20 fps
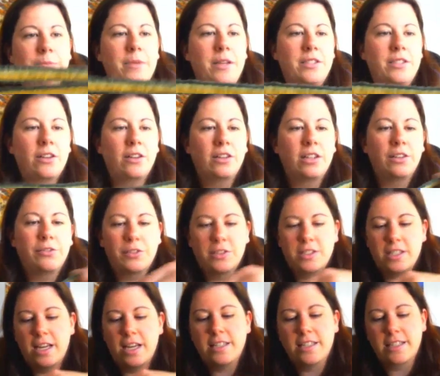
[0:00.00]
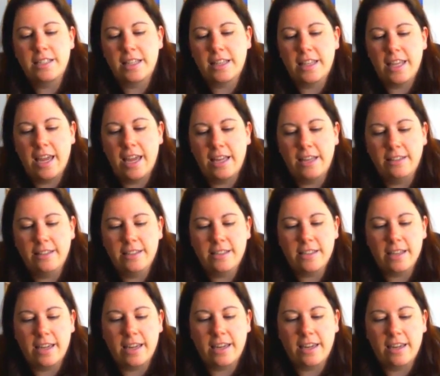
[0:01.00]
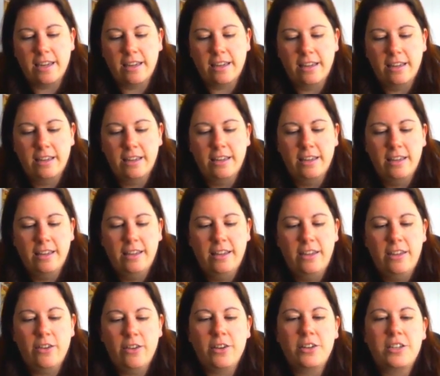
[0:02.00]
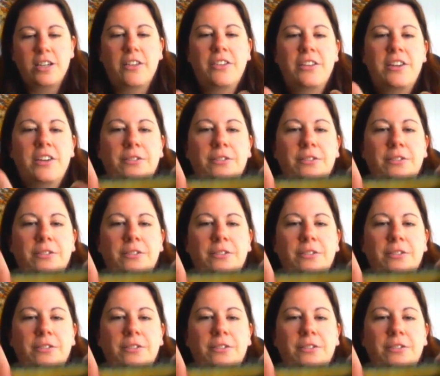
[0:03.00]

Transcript: It's all different sizes at the ends. Like you can tell the